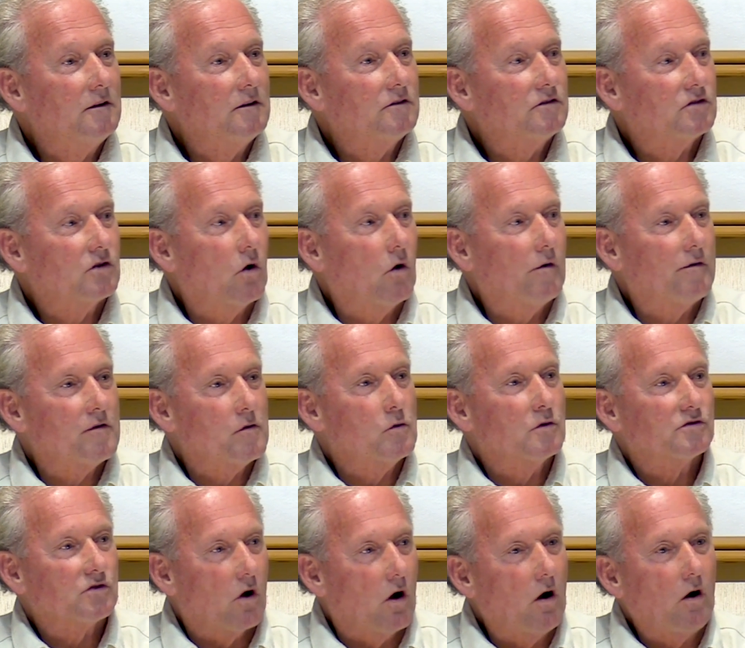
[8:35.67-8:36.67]
So if it
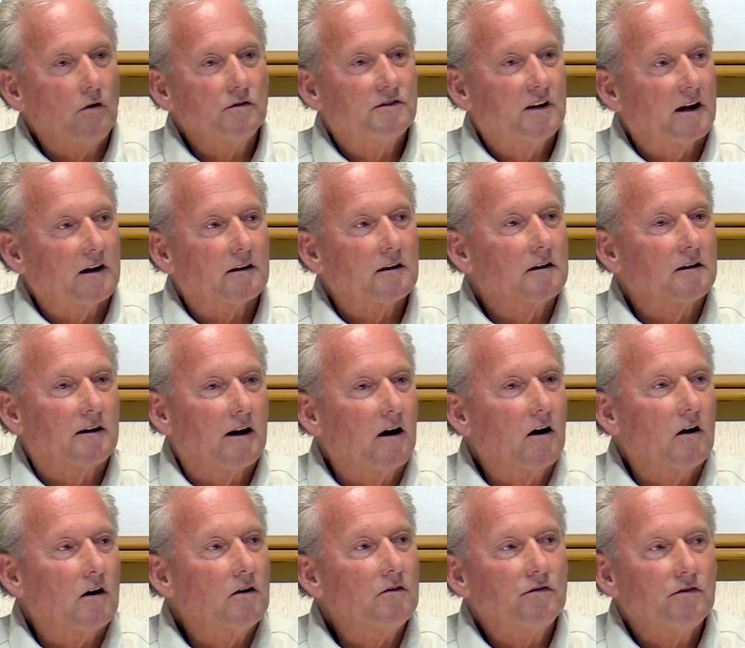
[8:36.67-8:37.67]
was all taken
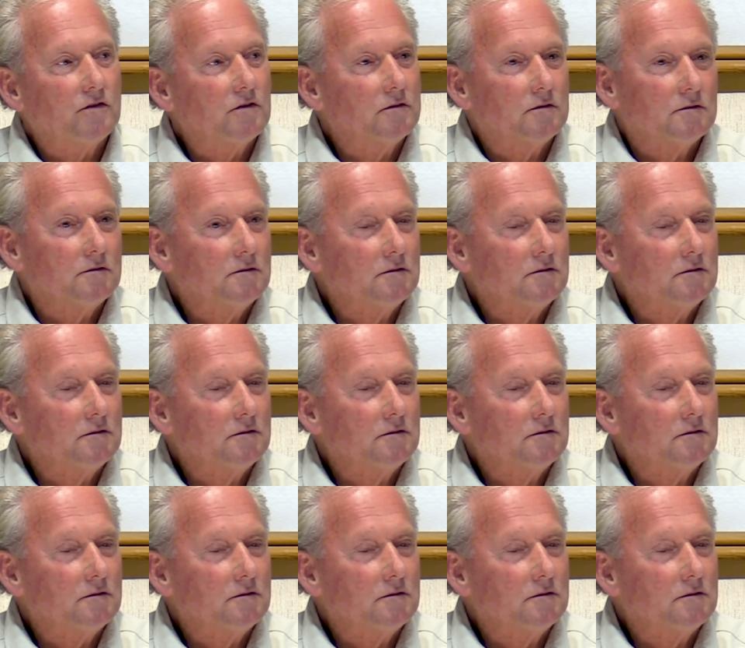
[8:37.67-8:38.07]
care of,